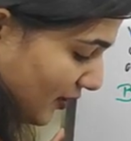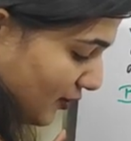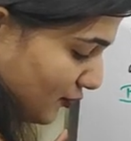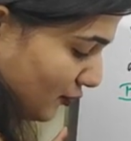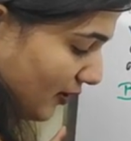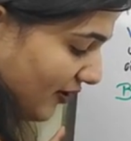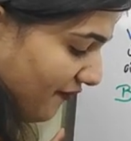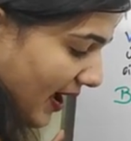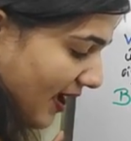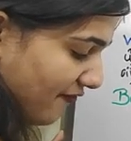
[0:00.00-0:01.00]
So if
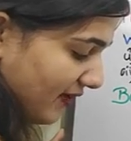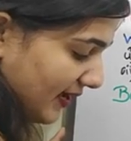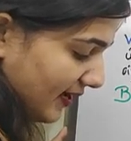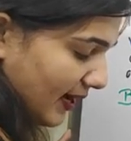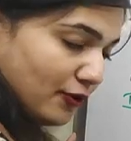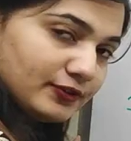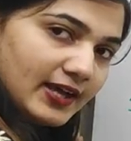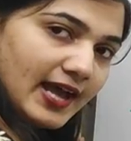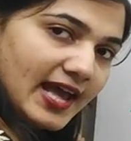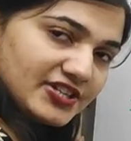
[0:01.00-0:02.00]
I flare out
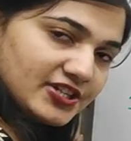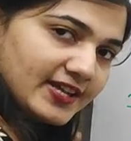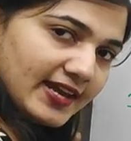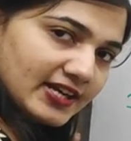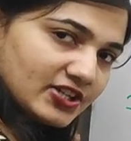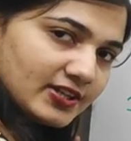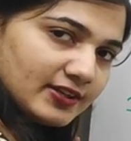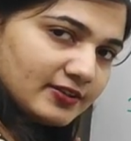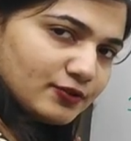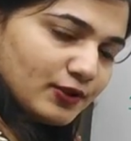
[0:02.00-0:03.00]
the H
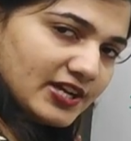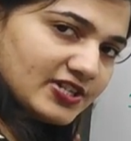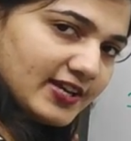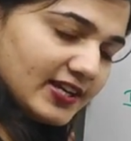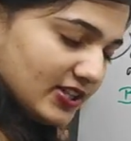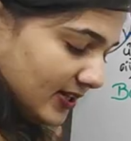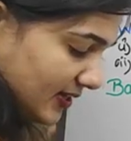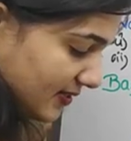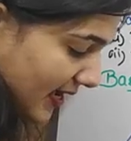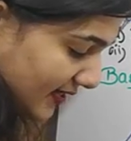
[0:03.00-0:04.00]
direction, so H direction
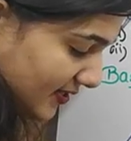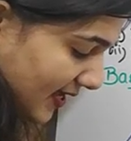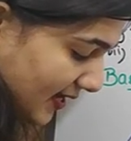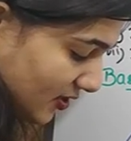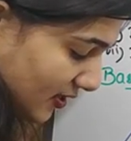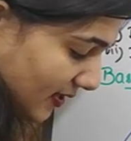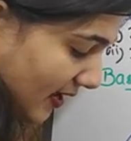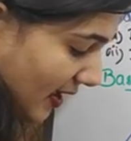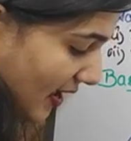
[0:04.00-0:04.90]
is x direction.